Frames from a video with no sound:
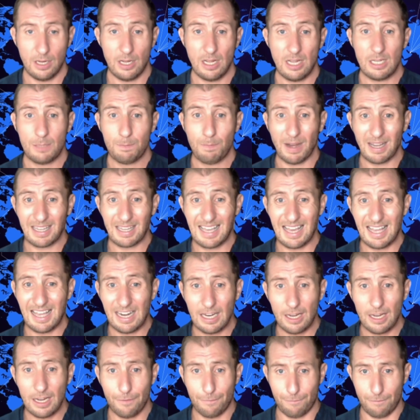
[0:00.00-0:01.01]
is by
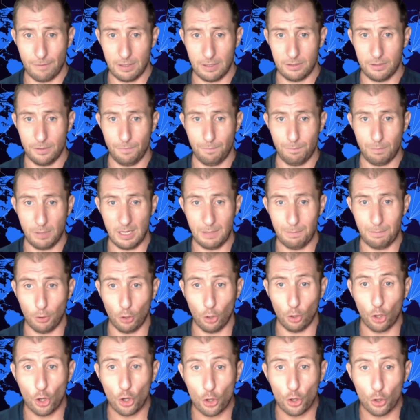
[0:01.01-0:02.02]
getting in front of
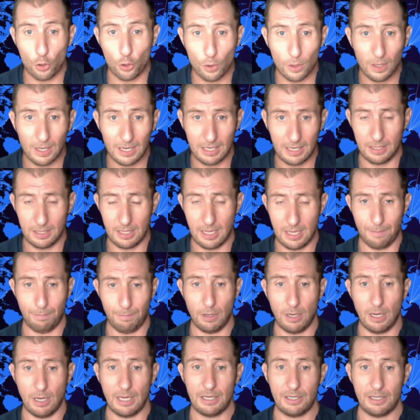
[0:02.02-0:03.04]
people early in that
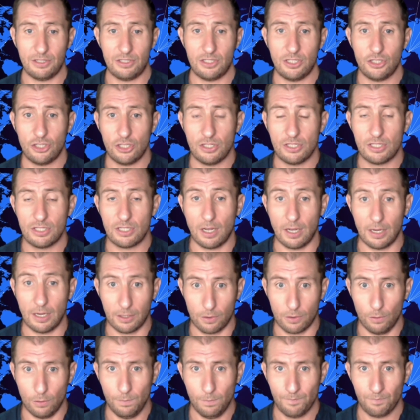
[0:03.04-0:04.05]
buyer decision
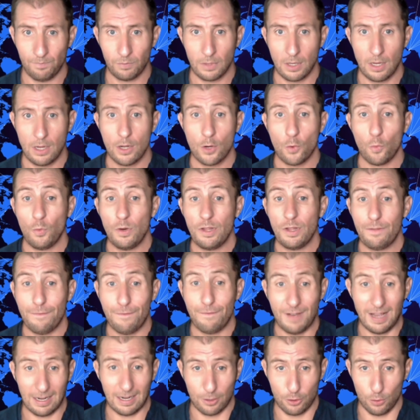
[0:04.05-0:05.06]
cycle with
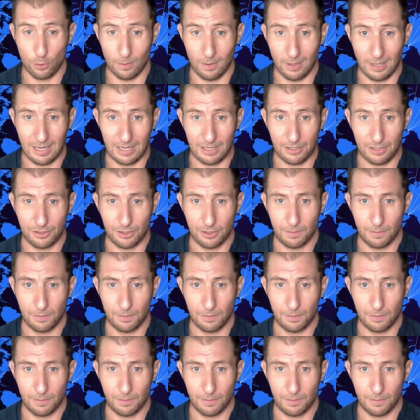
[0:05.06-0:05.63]
value-led.